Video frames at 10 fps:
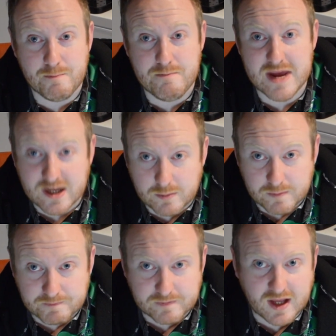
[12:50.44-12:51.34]

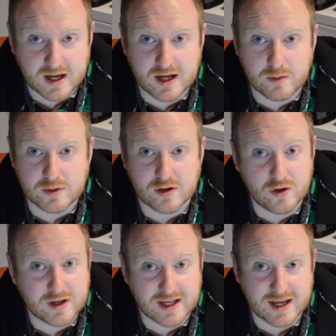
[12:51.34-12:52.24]
minimum when you're
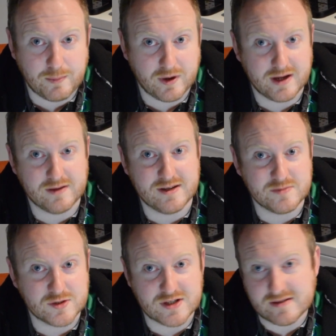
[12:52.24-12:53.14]
looking at buying
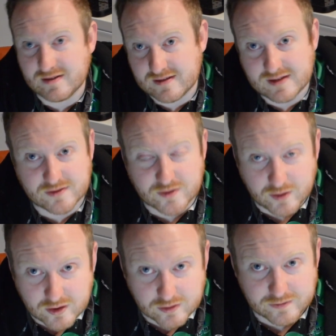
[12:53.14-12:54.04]
these machines. Like it says,
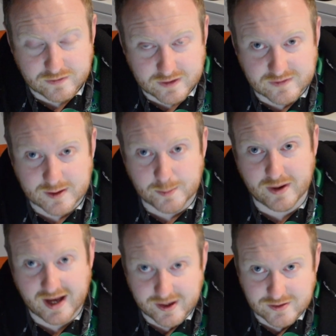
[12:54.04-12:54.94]

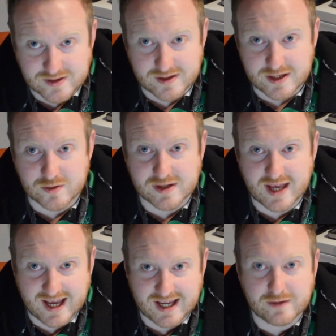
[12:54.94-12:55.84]
£350 in the
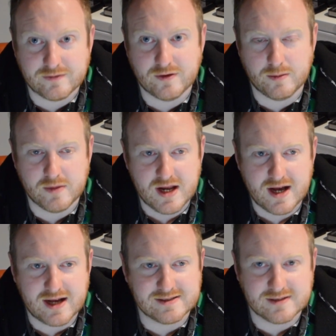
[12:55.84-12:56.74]
UK from
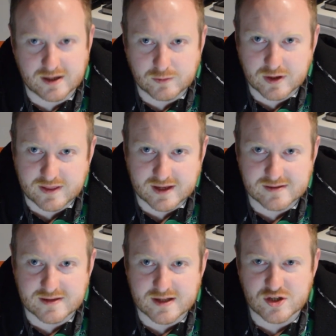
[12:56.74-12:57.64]
a site I think
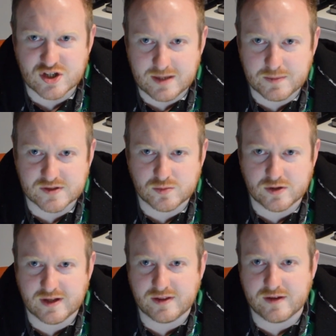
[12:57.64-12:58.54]
is the cheapest
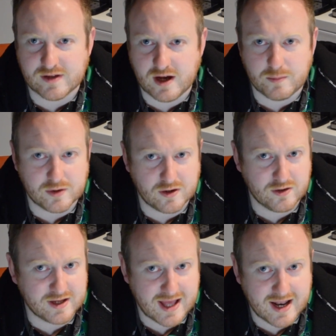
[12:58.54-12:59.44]
one that they've got. But you're
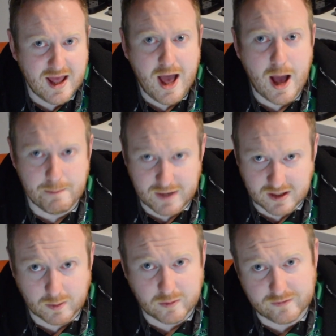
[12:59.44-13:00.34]
looking at a
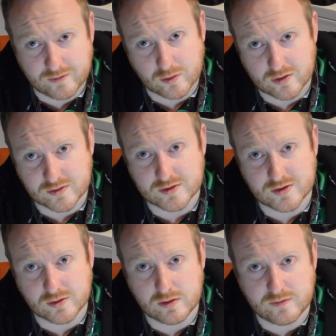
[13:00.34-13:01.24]
minimum of
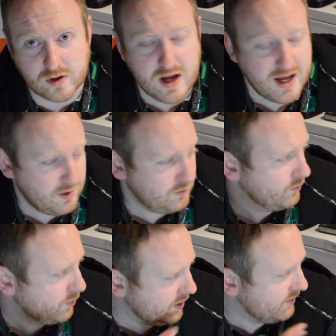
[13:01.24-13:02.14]
€400 for
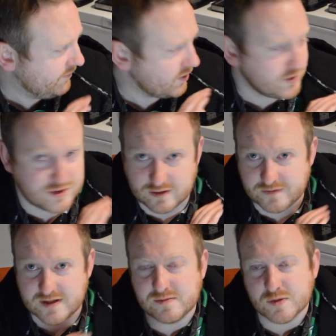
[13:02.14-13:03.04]
a version
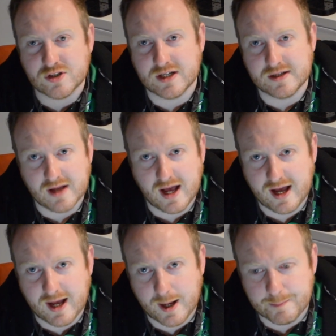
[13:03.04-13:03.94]
of this machine.
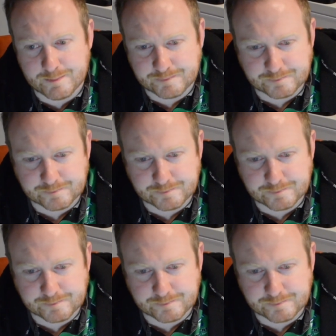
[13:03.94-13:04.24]
By